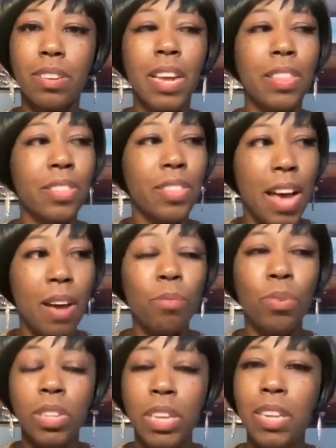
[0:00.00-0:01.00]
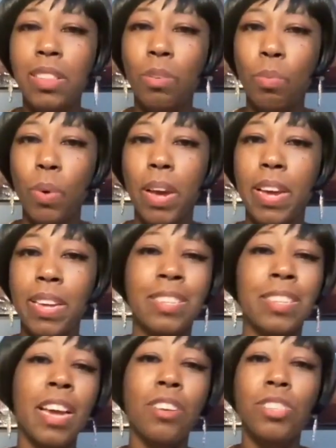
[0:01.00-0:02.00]
And that will lead the way. It
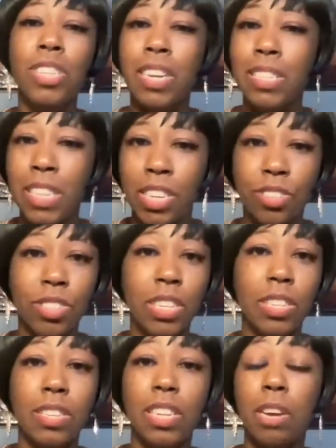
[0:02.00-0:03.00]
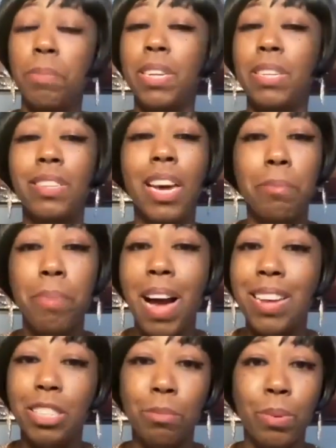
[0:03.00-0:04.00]
sounds like it's easier said than done, but it's not
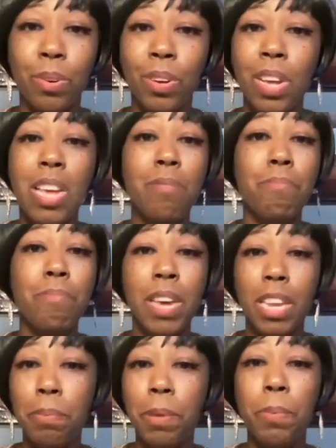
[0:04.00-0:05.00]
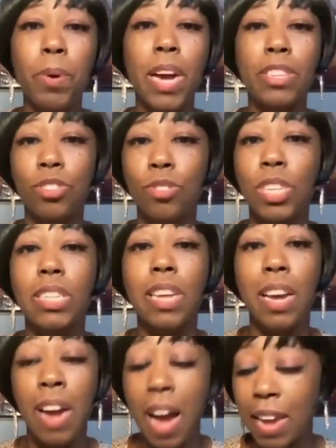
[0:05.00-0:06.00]
impossible. Many people had to do this,
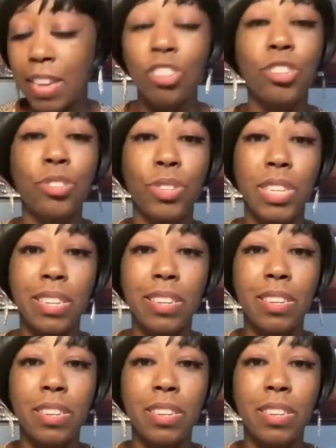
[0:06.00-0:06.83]
I included.